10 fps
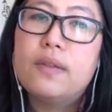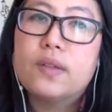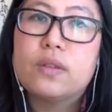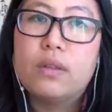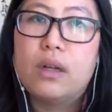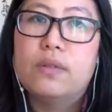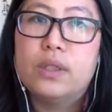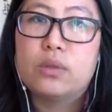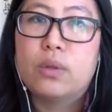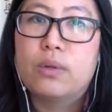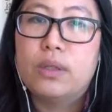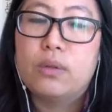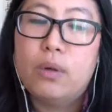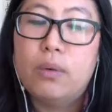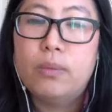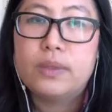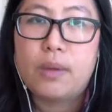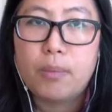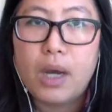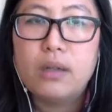There's a lot of Victorian homes,
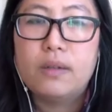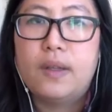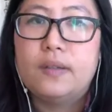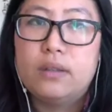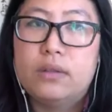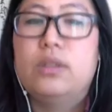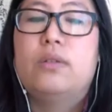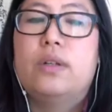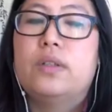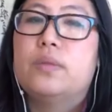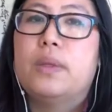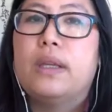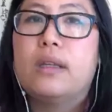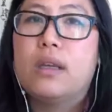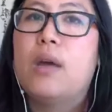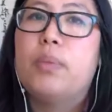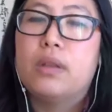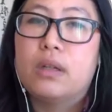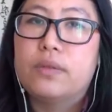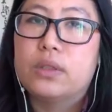like modernized interiors, but they kept a
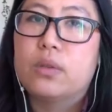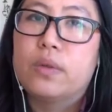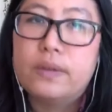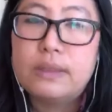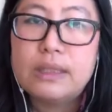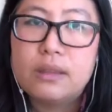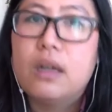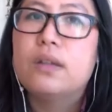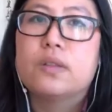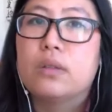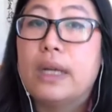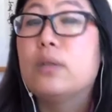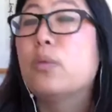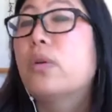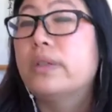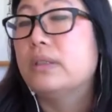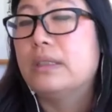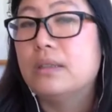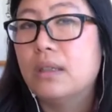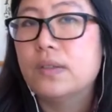lot of Victorian details or Edwardian
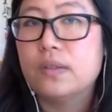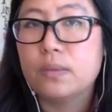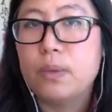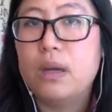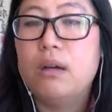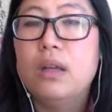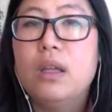details as well.